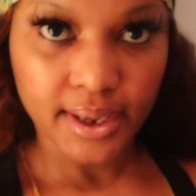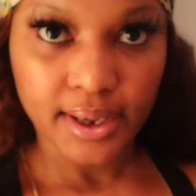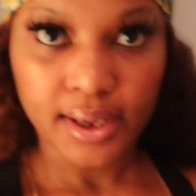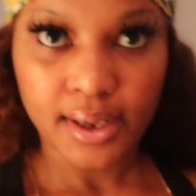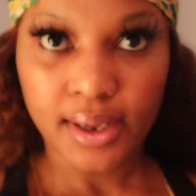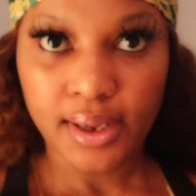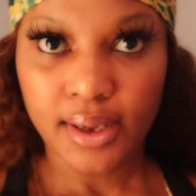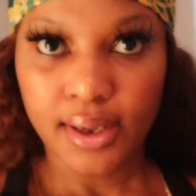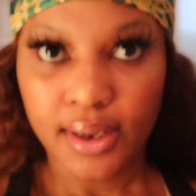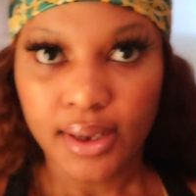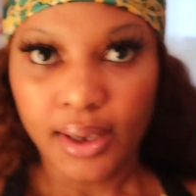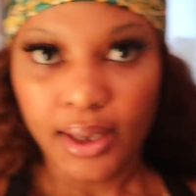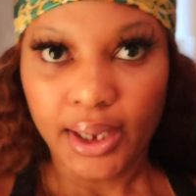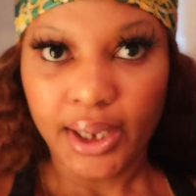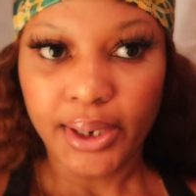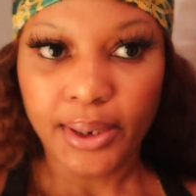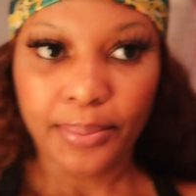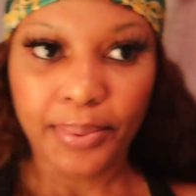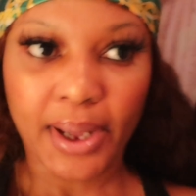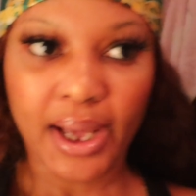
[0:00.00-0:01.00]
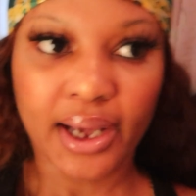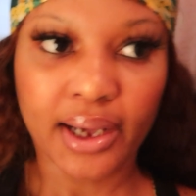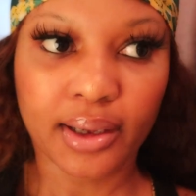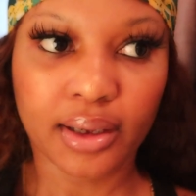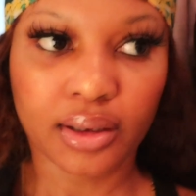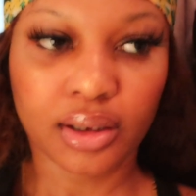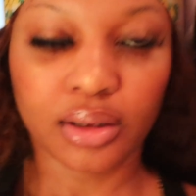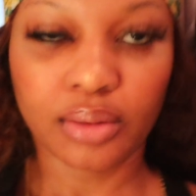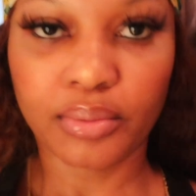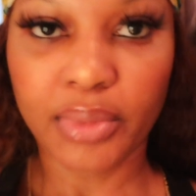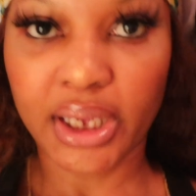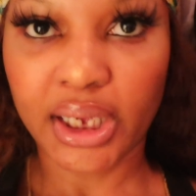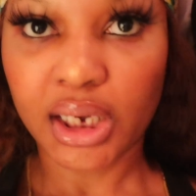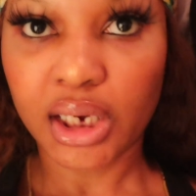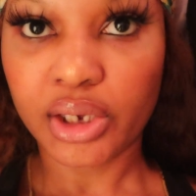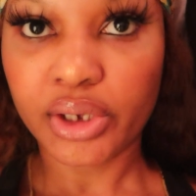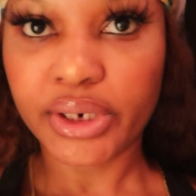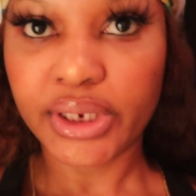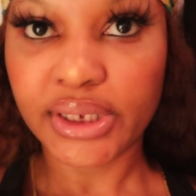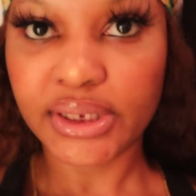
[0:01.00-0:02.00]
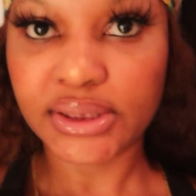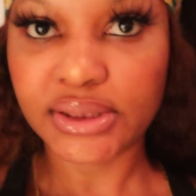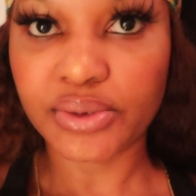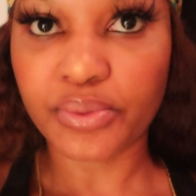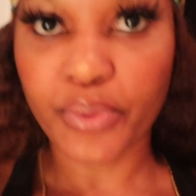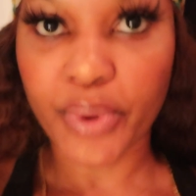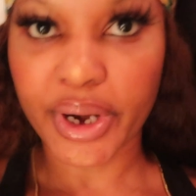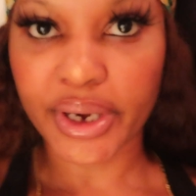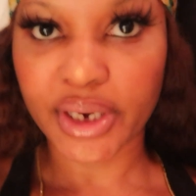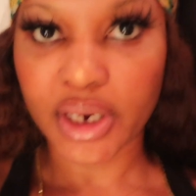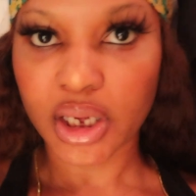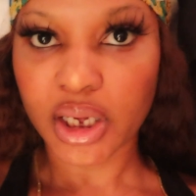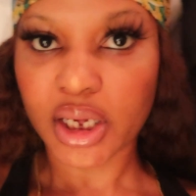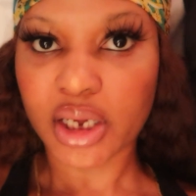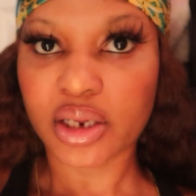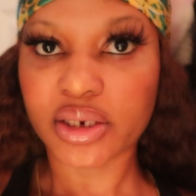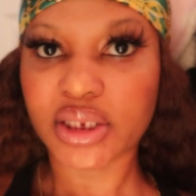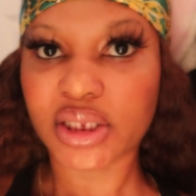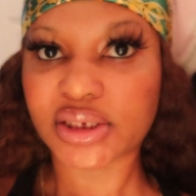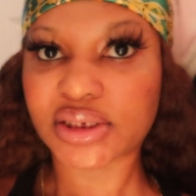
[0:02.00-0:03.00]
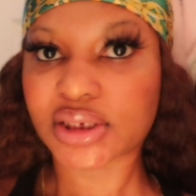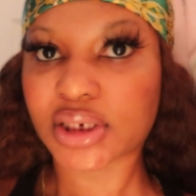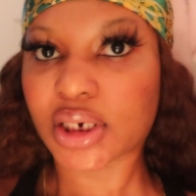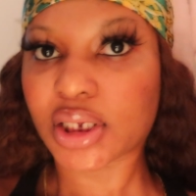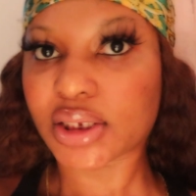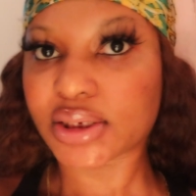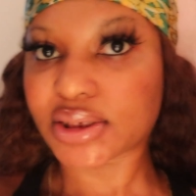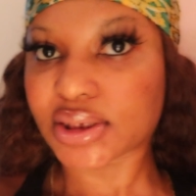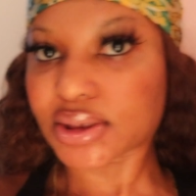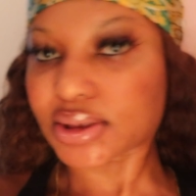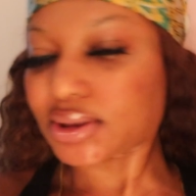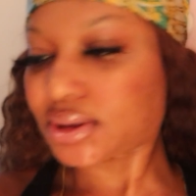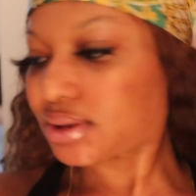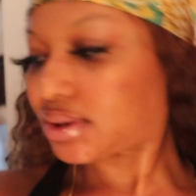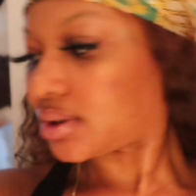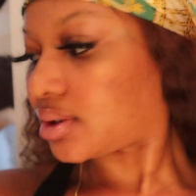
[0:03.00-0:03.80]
I'm gonna pack my clothing right now out of this closet.